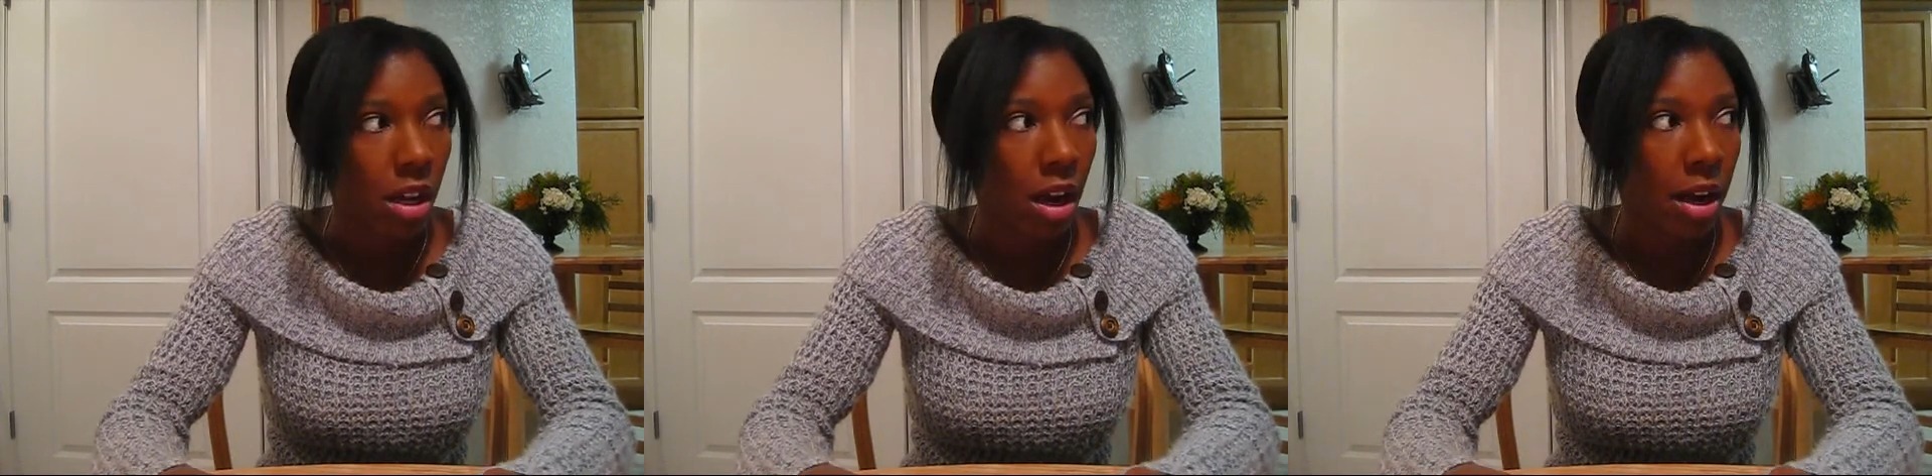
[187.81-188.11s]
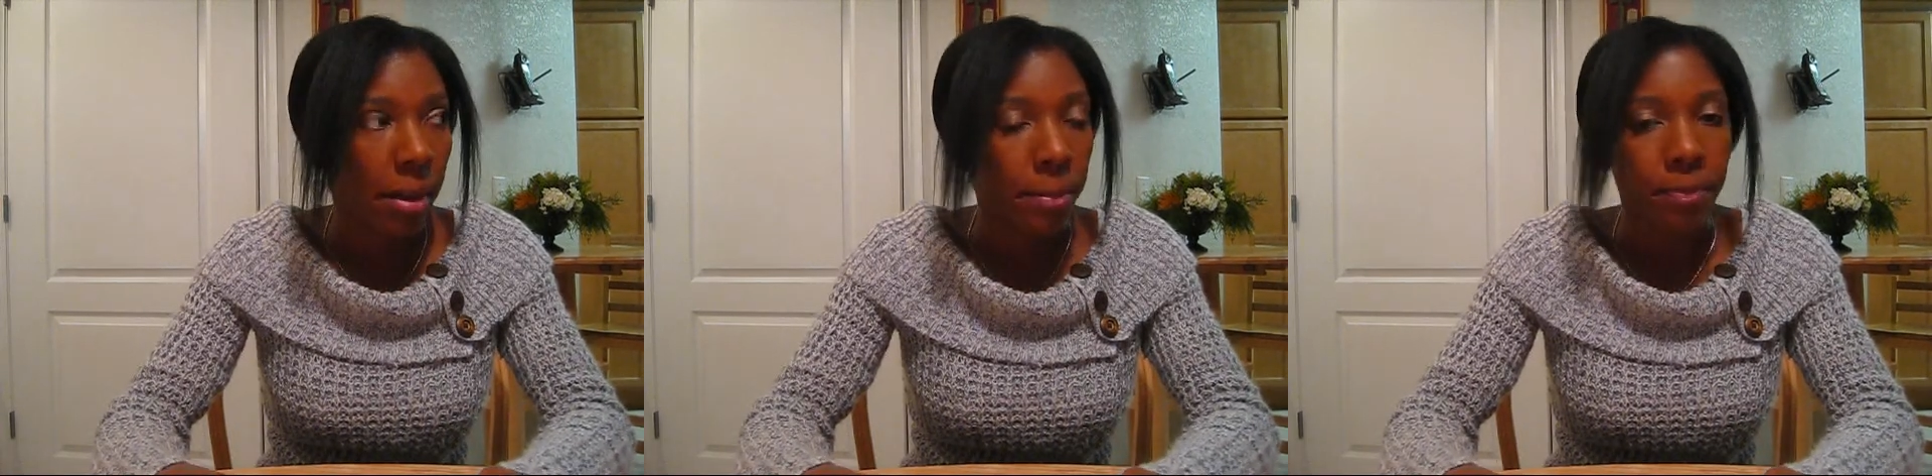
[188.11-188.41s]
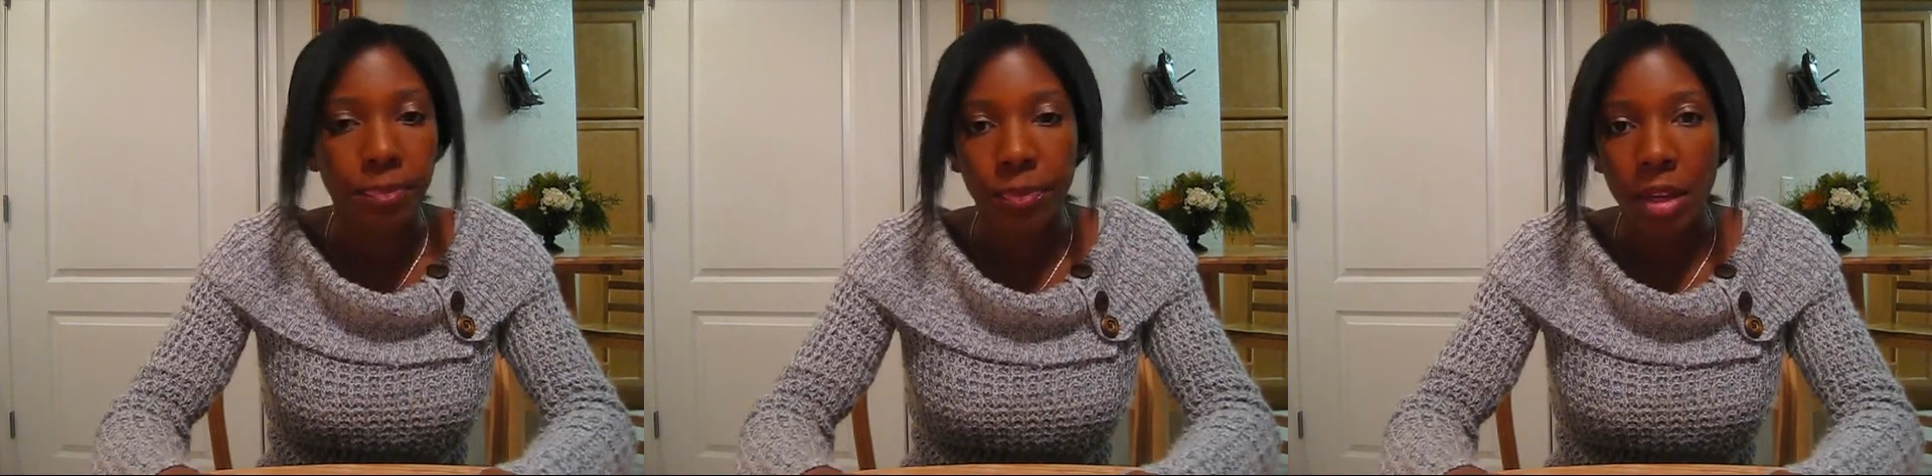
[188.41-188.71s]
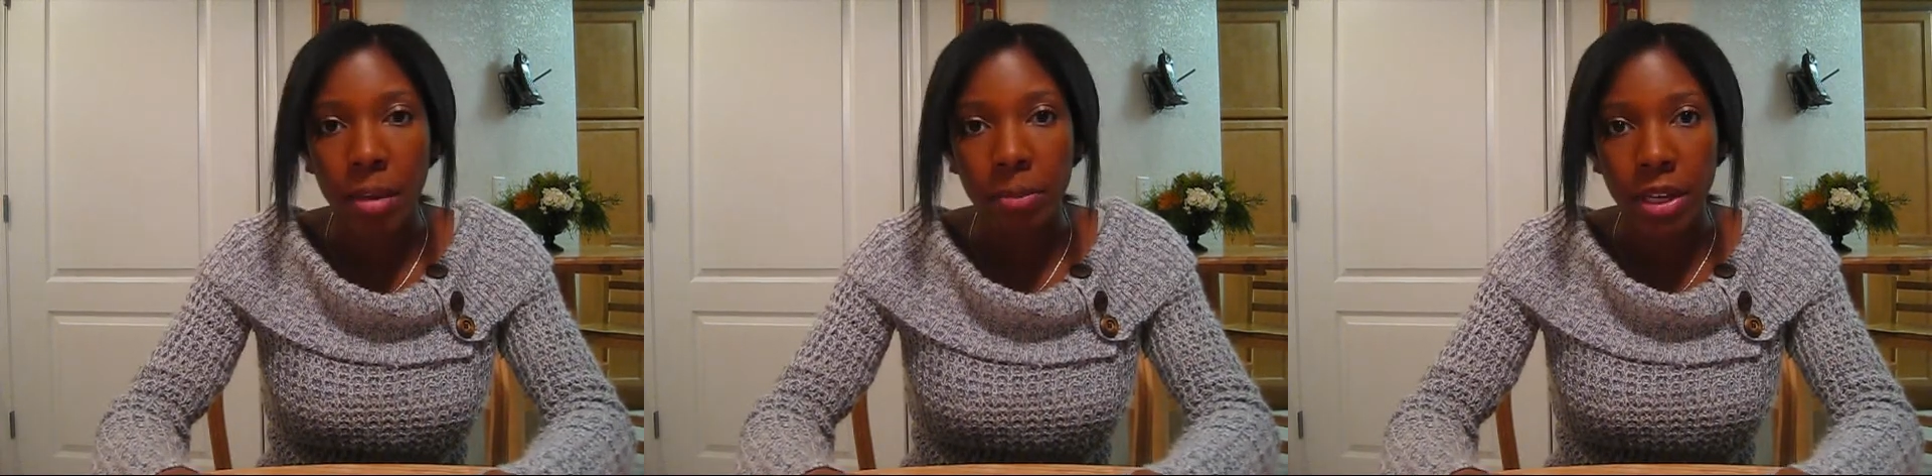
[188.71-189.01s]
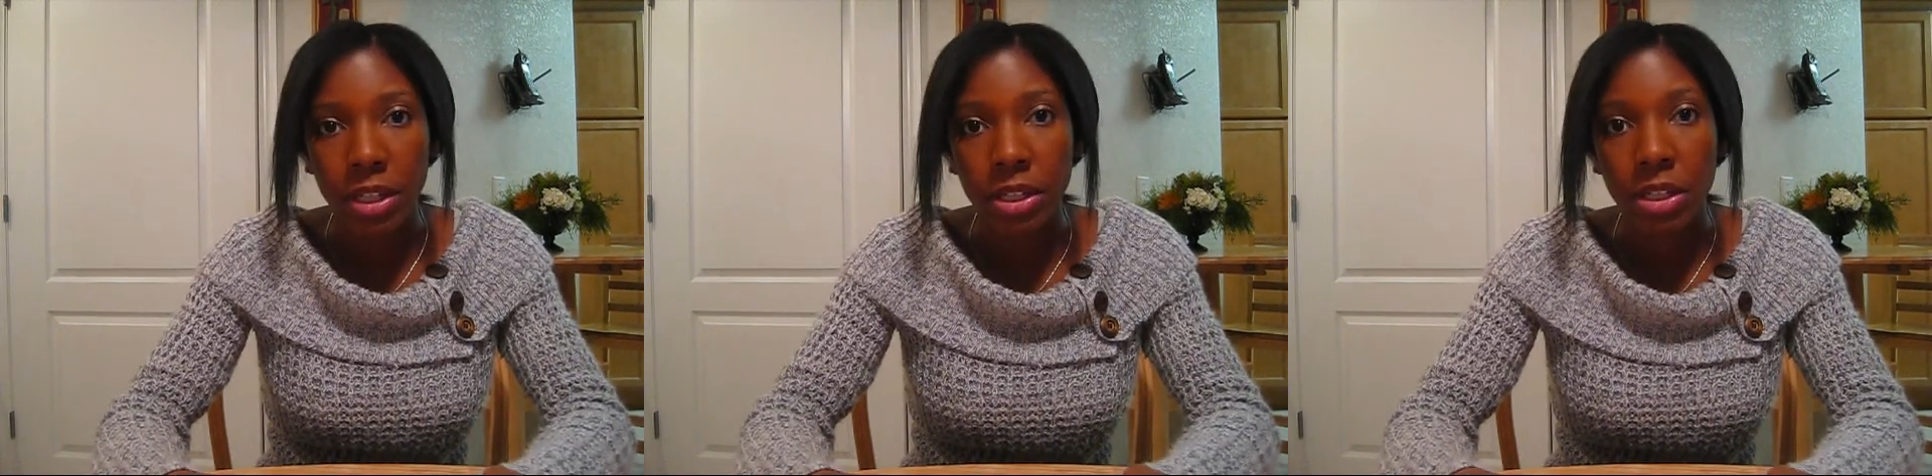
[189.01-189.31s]
Um,
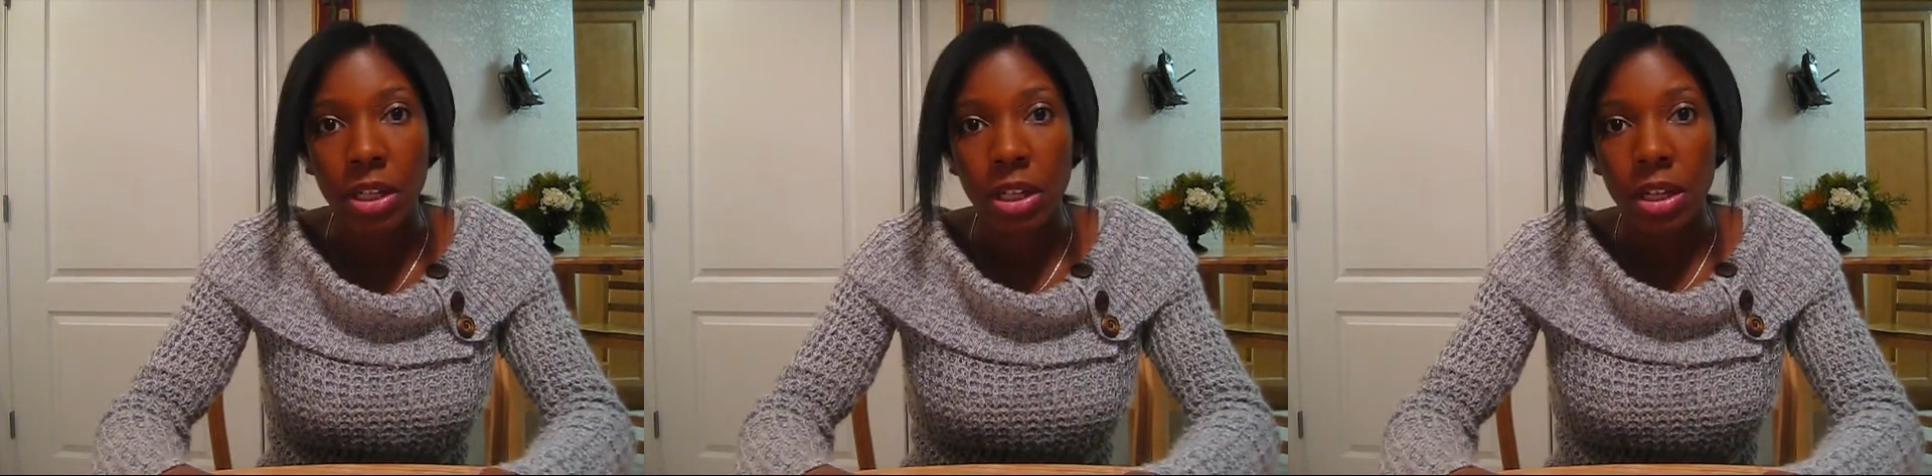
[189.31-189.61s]
but